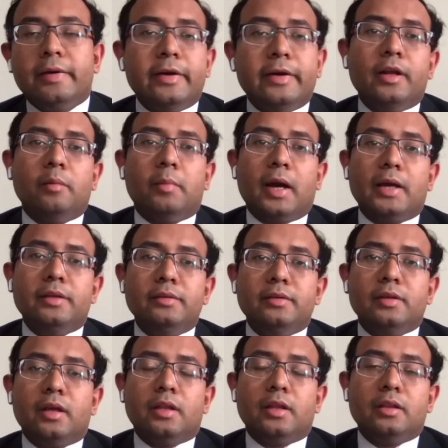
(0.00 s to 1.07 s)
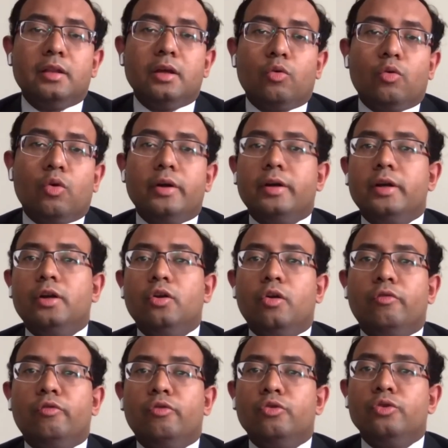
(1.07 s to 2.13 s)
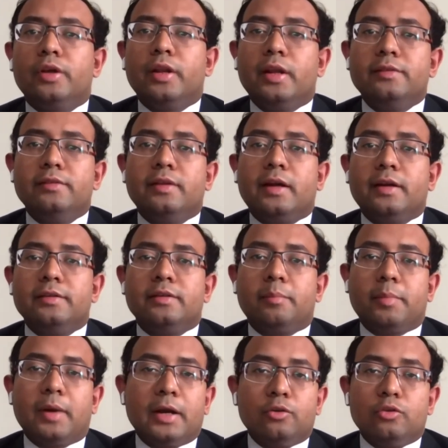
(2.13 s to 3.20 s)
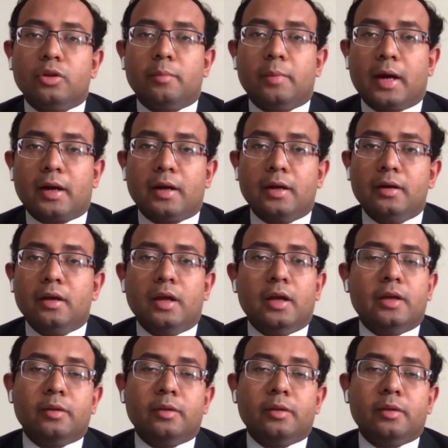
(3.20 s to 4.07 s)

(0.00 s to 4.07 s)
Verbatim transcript: determines the quantity of food grains that is supplied to the market.